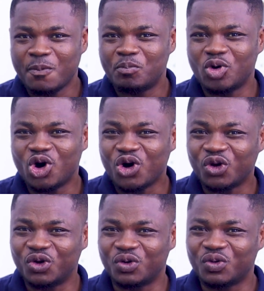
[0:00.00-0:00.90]

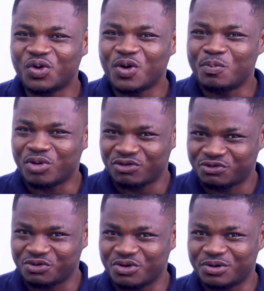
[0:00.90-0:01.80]
Bolo
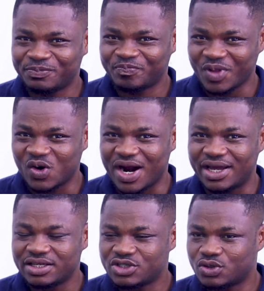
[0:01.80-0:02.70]
bofuo. All
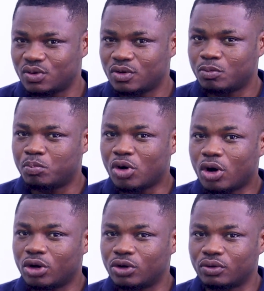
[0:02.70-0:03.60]
right? So
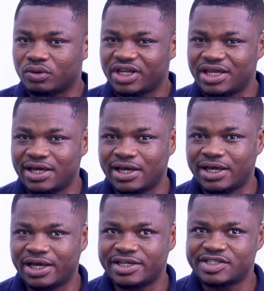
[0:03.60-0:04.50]
bolo
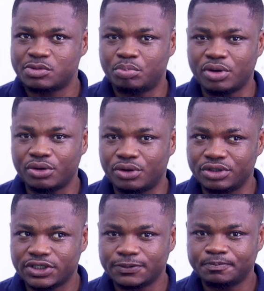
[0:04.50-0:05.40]
here is
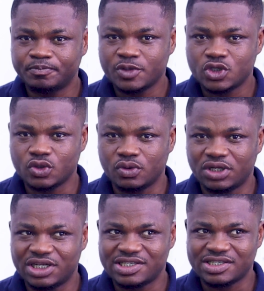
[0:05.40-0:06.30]
borrowed.
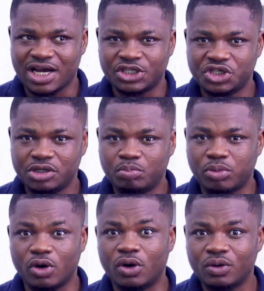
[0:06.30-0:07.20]
So this is actually
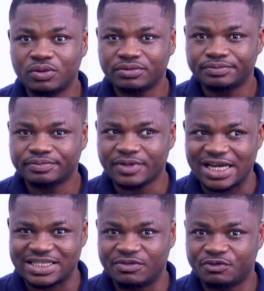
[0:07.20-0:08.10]
ball,
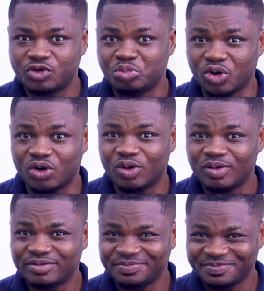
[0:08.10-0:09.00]
as in
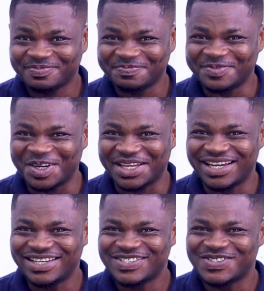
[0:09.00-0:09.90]
football.
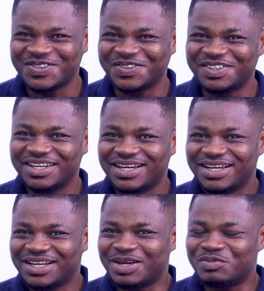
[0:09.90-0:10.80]
Okay? So
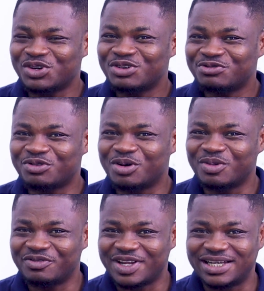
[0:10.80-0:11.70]
the borrowed
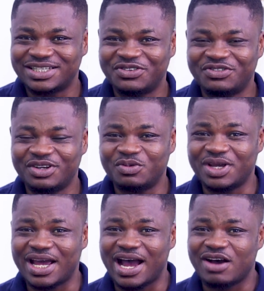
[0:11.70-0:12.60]
form of that in Chi,
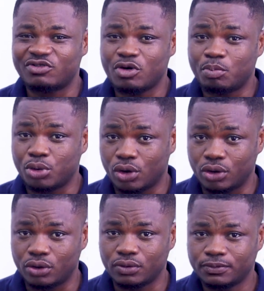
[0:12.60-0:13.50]
we have
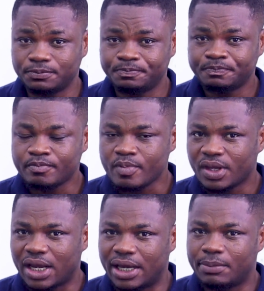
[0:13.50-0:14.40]
bolo.
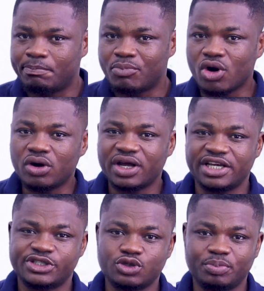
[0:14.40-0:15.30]
And bo
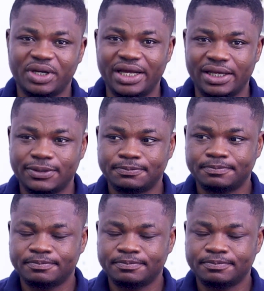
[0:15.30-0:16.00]
is to play.